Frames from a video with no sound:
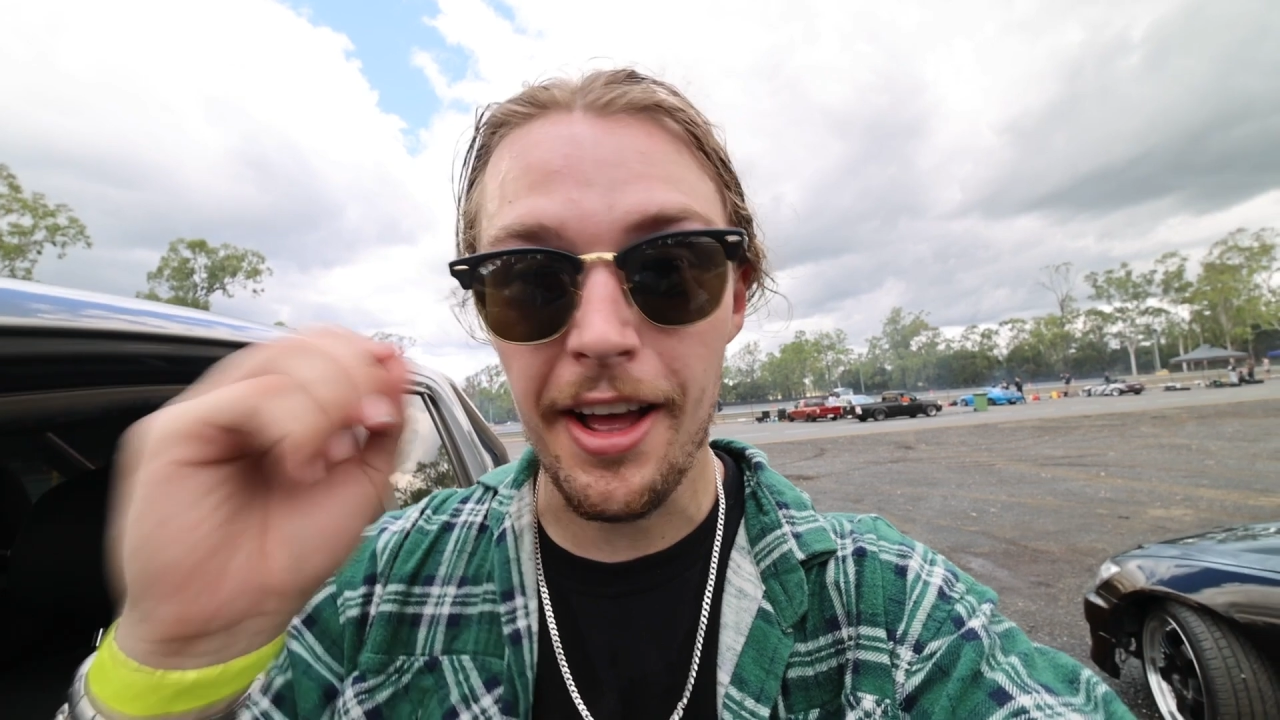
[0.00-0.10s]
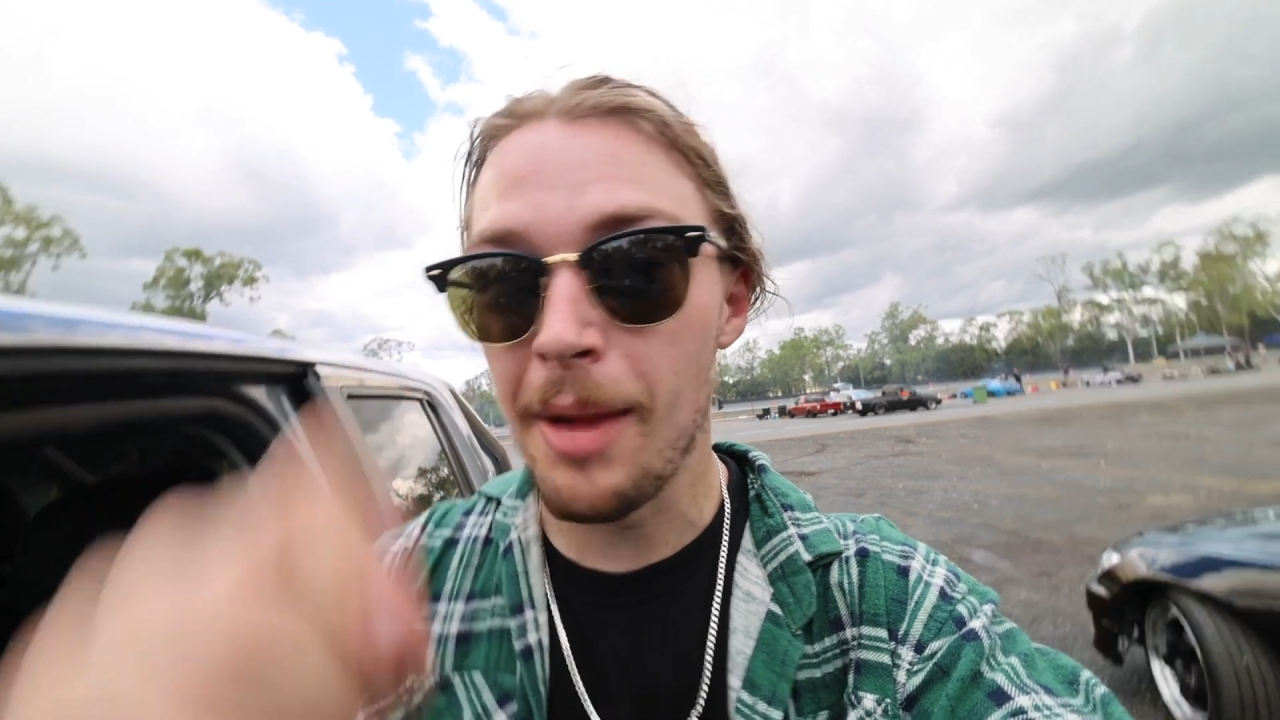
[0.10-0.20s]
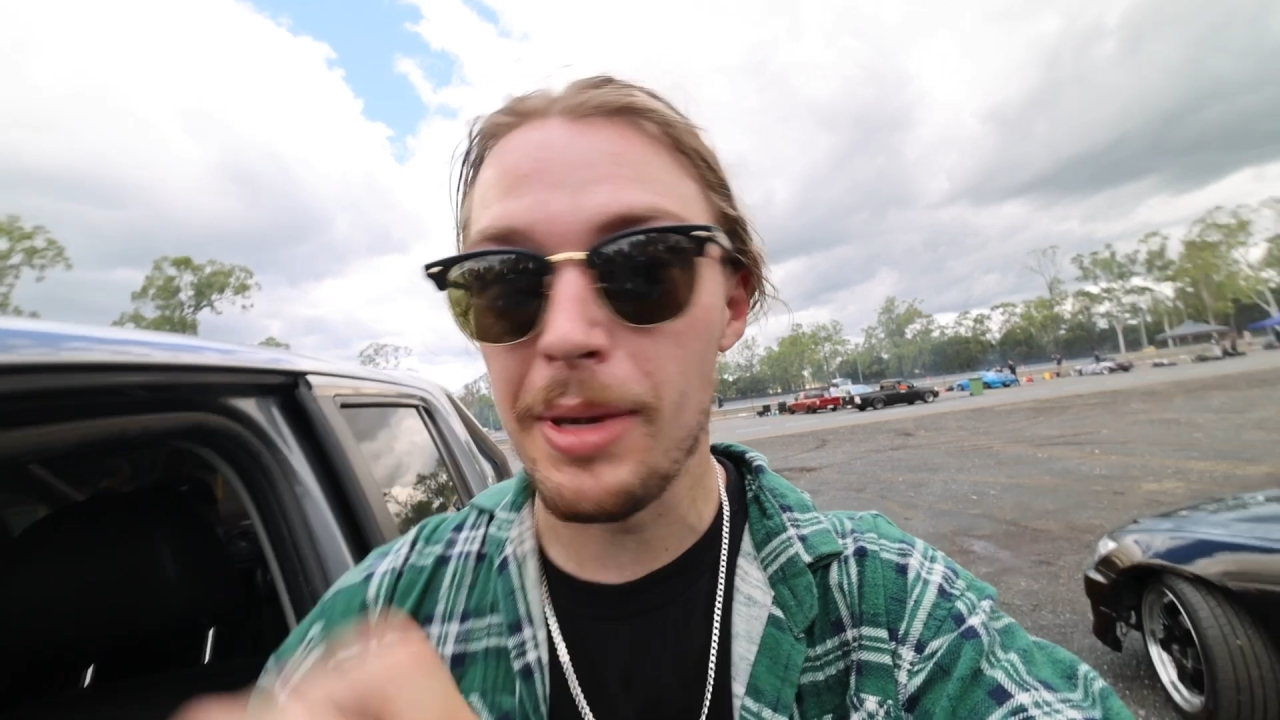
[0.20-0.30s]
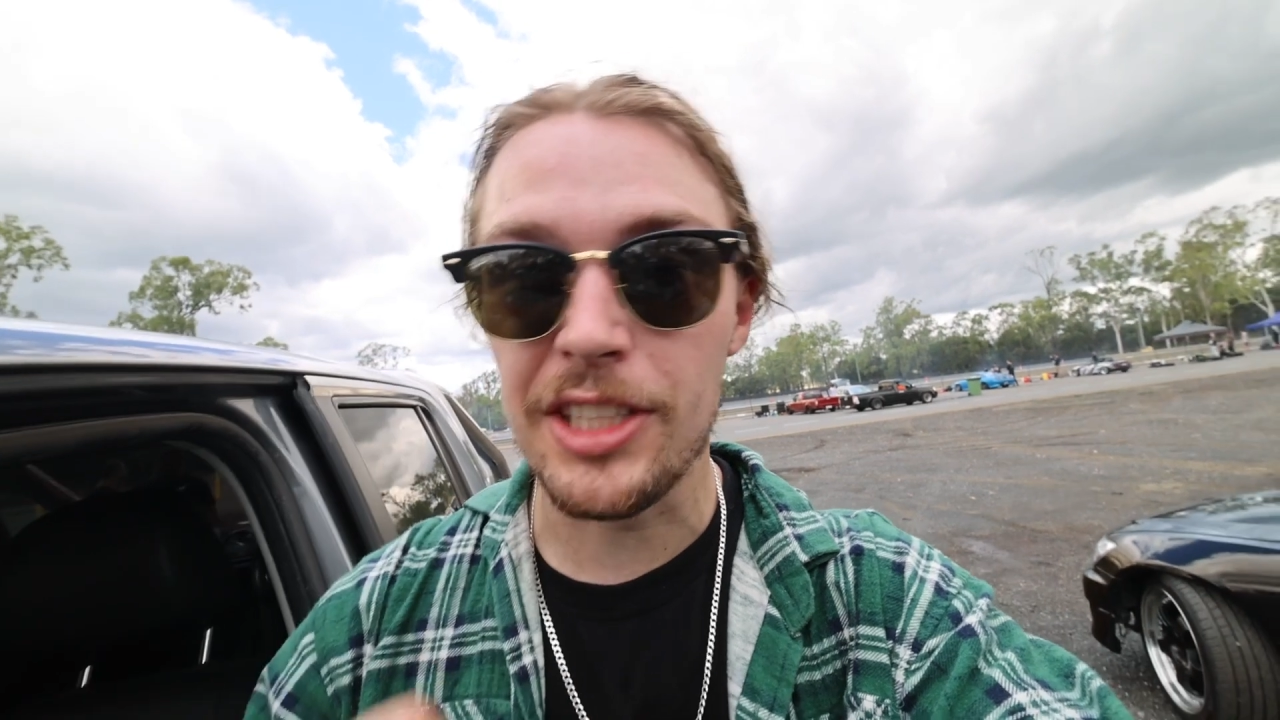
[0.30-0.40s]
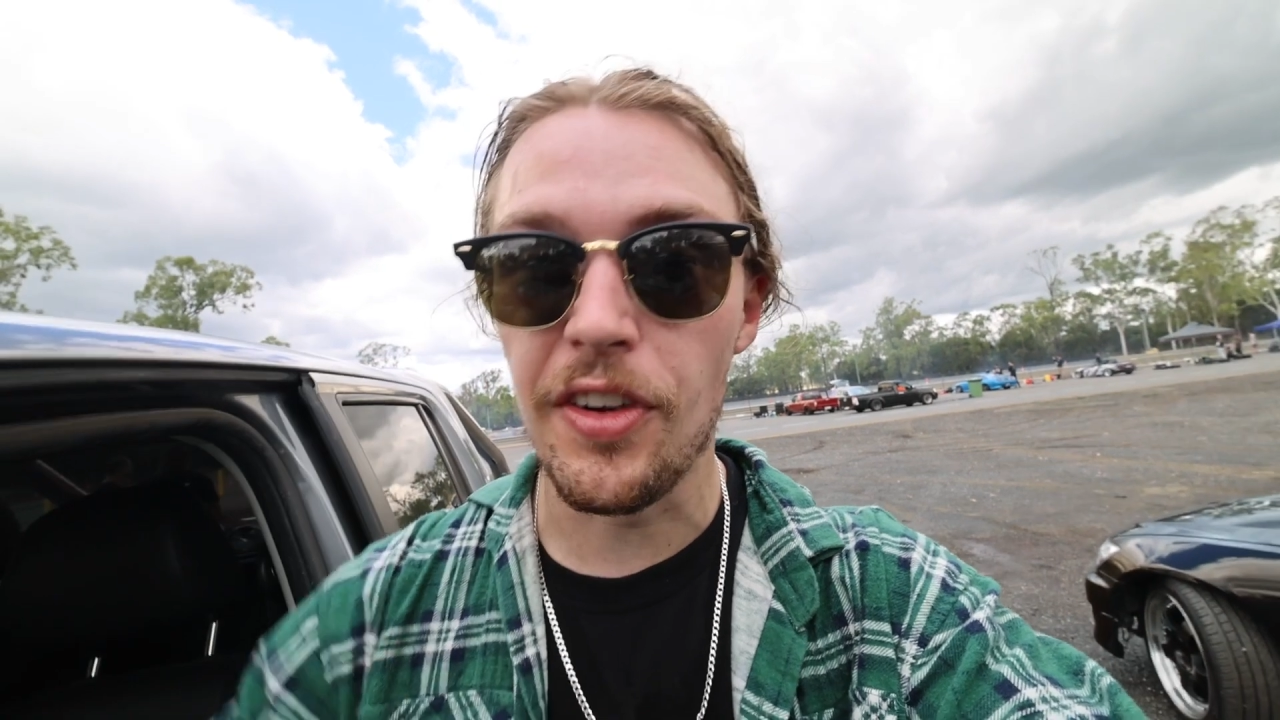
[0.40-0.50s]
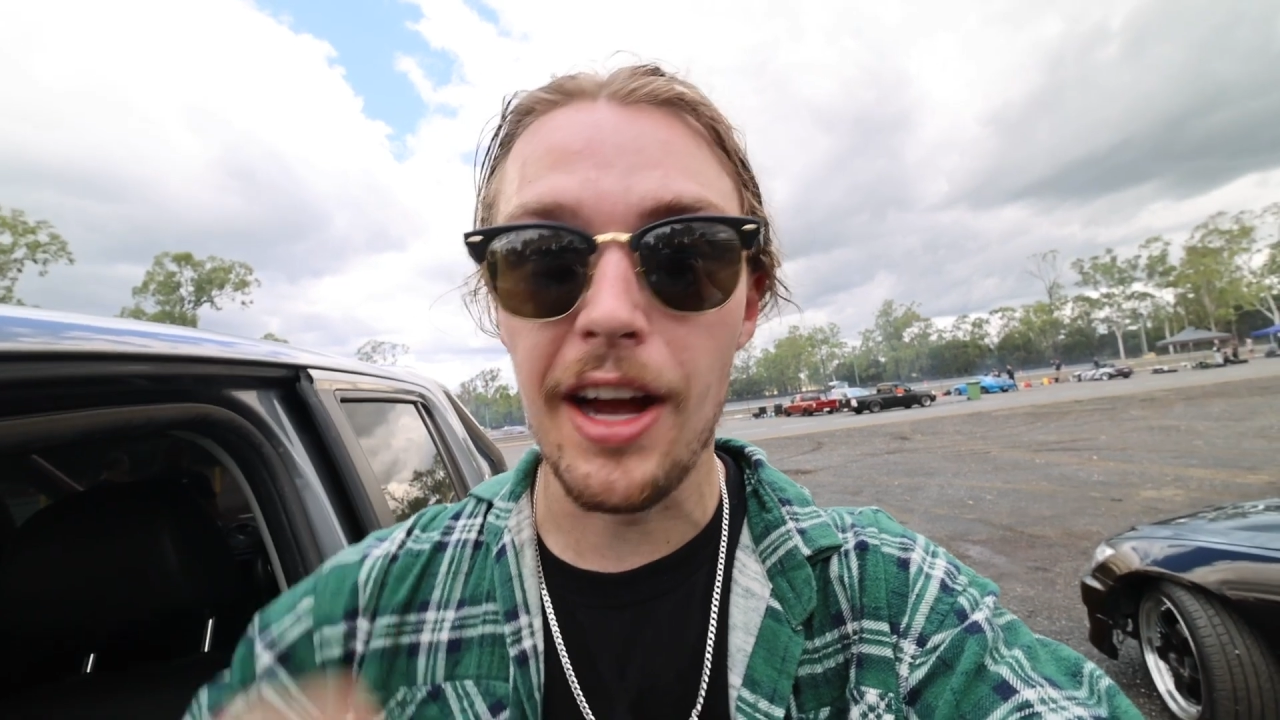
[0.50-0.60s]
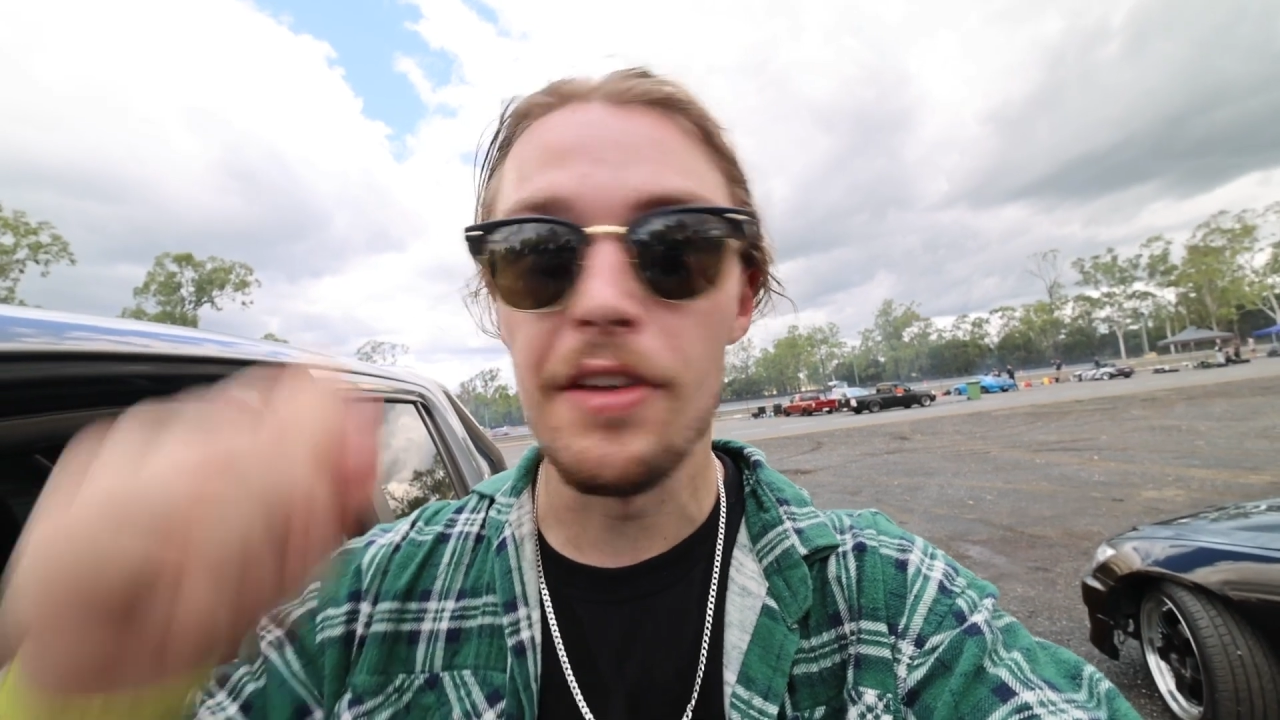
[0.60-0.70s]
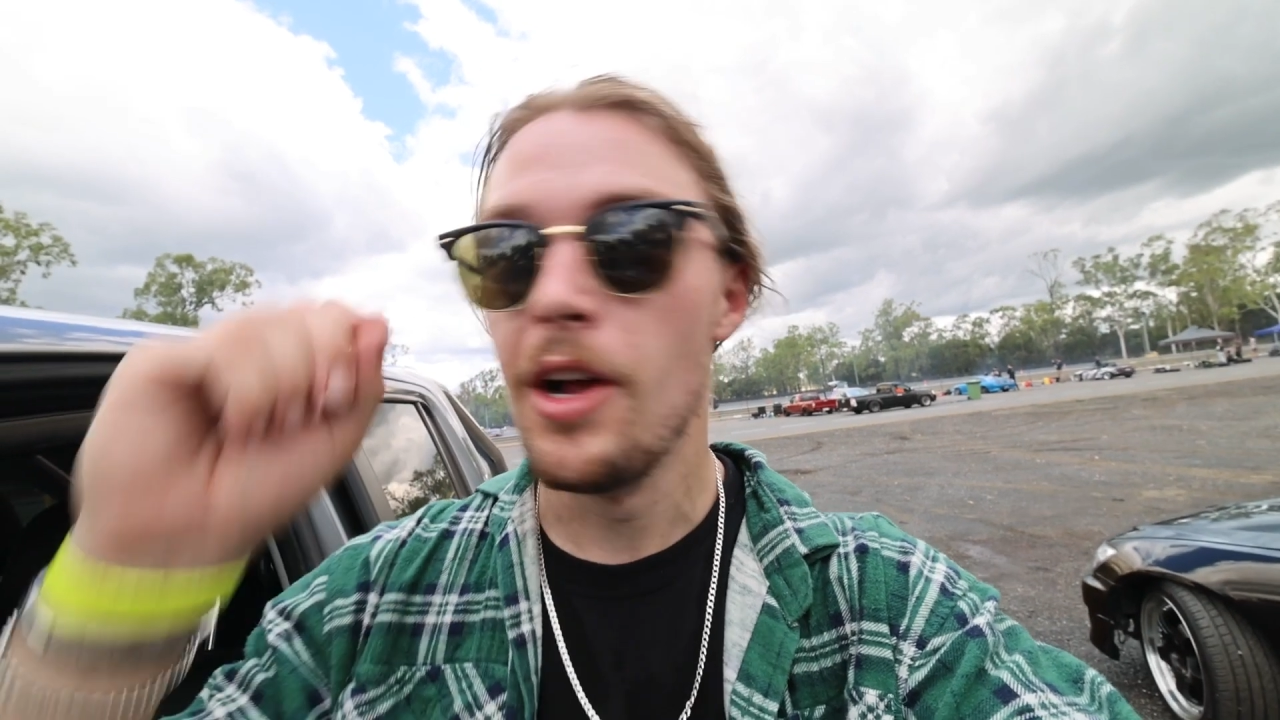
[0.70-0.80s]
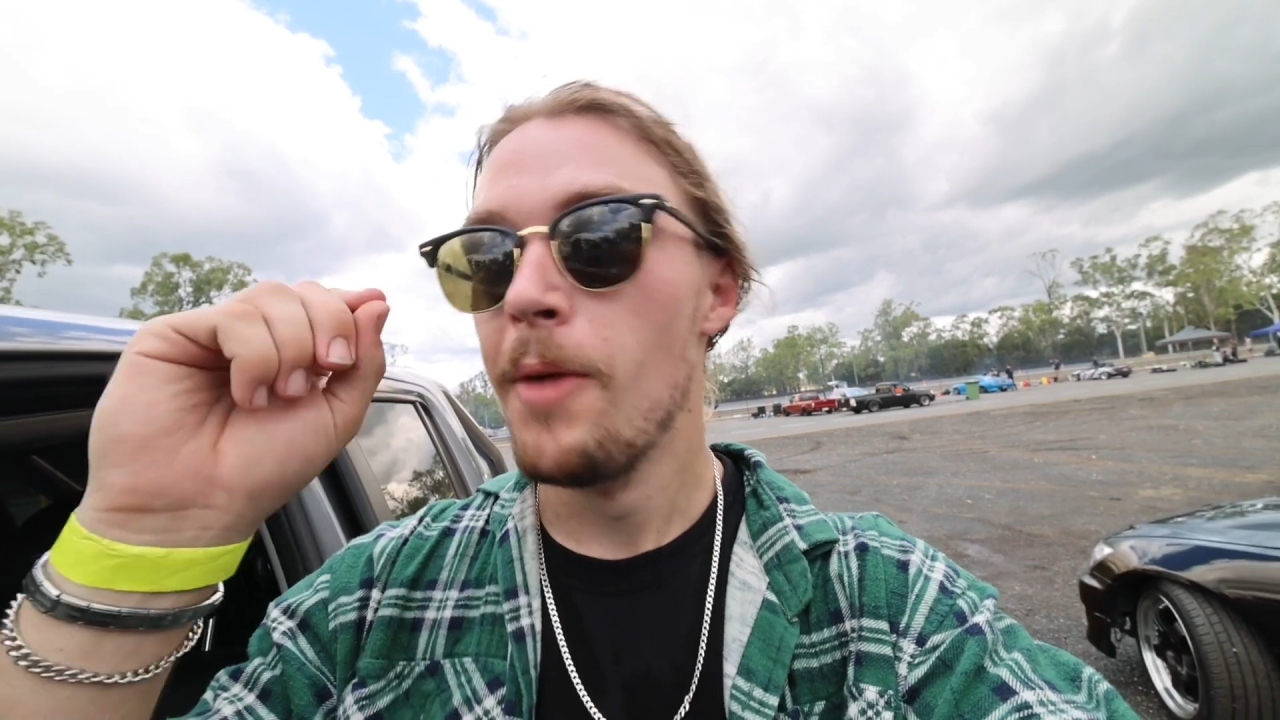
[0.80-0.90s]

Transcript: an MX-5,